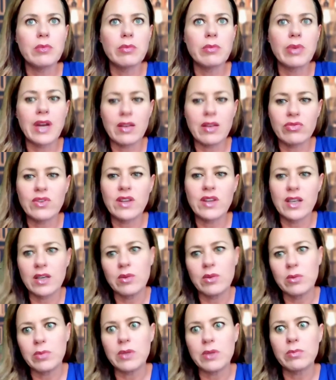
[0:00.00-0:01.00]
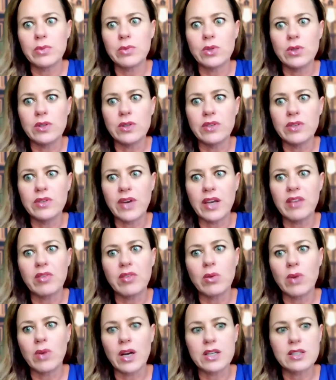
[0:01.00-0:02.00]
But I feel like it would be Bull if I
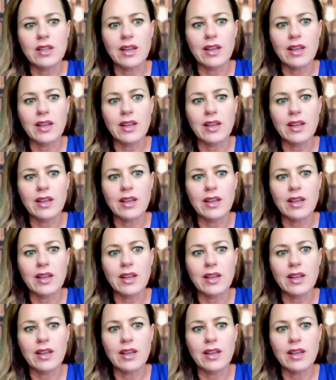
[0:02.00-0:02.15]
ever watched it.